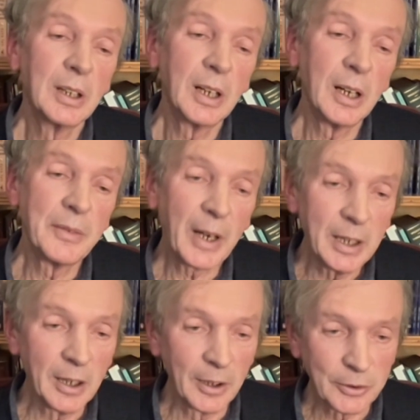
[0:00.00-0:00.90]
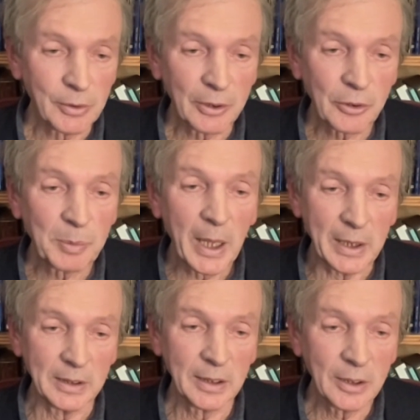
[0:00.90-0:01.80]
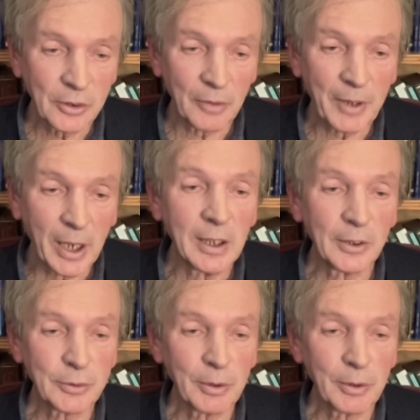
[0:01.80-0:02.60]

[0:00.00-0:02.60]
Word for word: are very hard to explain. It's very hard to